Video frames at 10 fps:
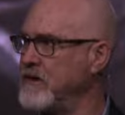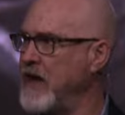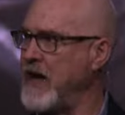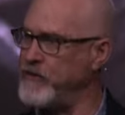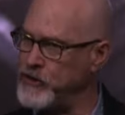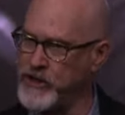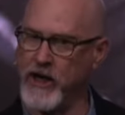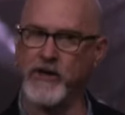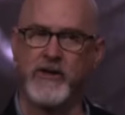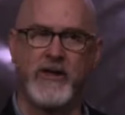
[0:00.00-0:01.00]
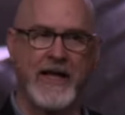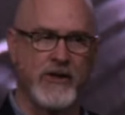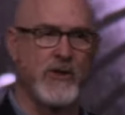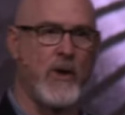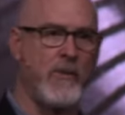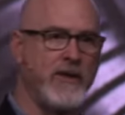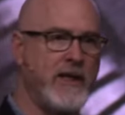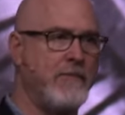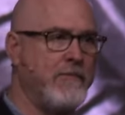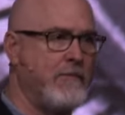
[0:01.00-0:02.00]
Have you shared that story with
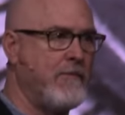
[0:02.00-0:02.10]
them?